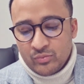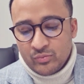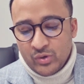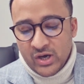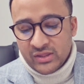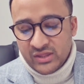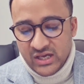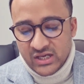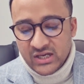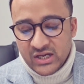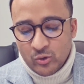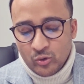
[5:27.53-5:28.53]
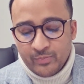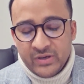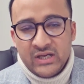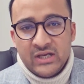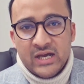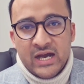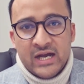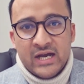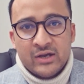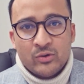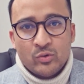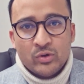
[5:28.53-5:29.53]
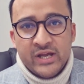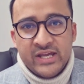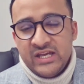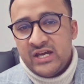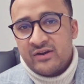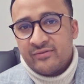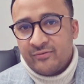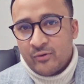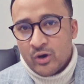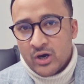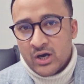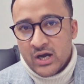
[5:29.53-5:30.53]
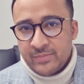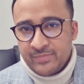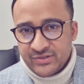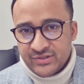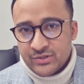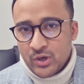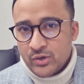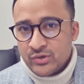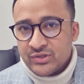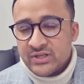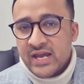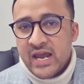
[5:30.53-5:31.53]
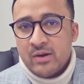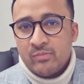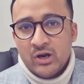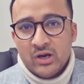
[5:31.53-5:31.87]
I think it will be a good year for business owners in Canberra.